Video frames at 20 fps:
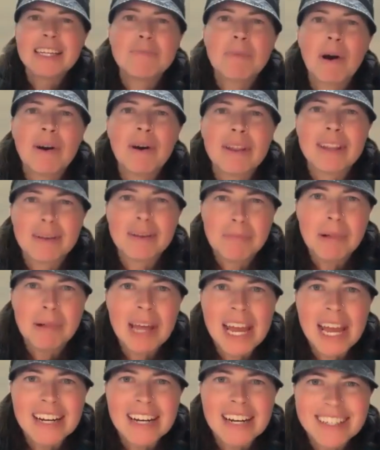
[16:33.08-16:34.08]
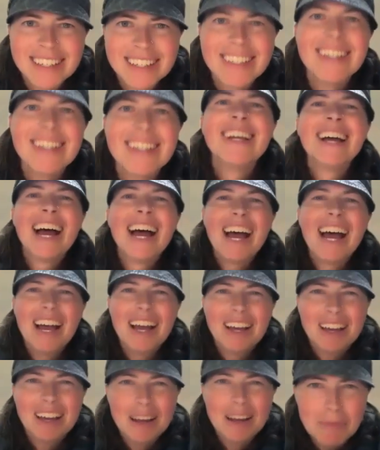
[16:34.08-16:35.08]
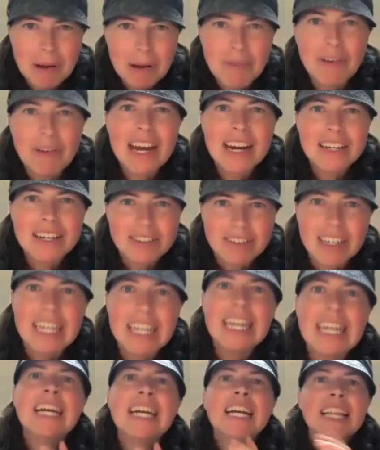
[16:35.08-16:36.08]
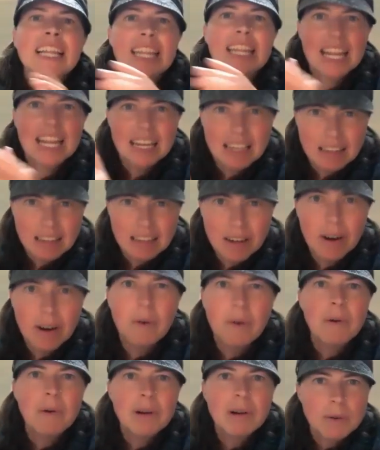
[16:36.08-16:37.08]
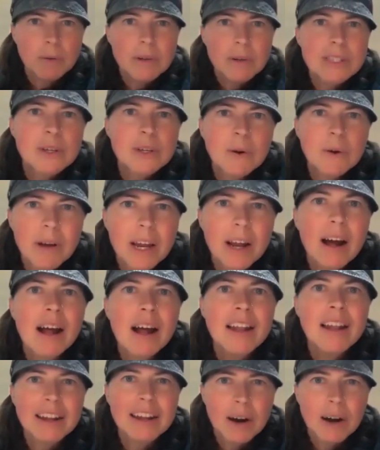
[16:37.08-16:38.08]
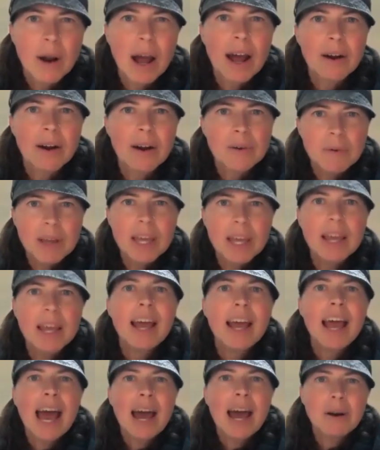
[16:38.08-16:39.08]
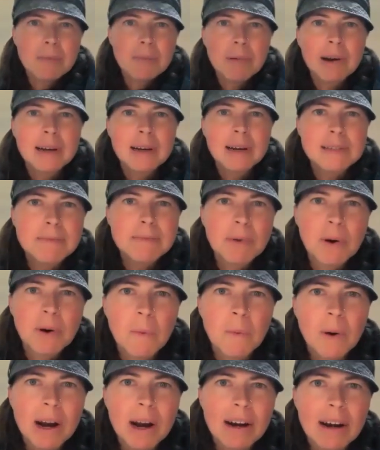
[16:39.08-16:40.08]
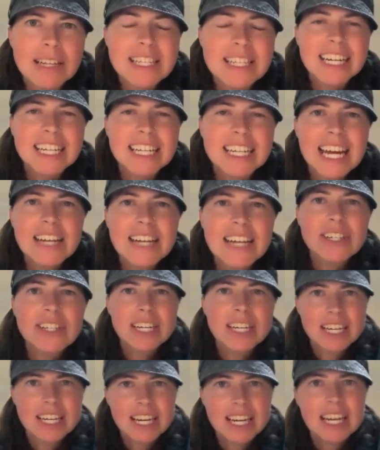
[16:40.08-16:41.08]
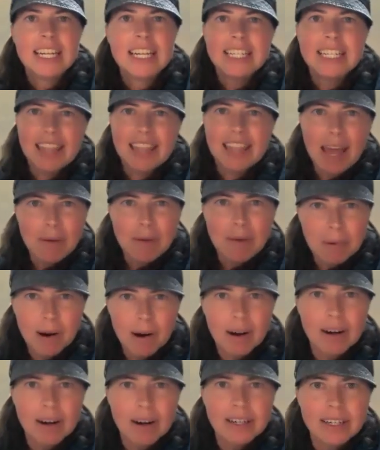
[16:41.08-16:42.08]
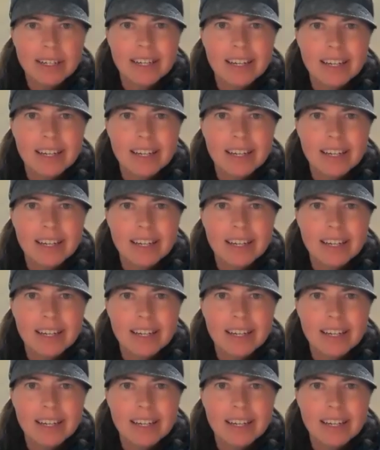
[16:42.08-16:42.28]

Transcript: part of the plant of my factory that what's going on there. How do we bring some more awareness and attention to that part?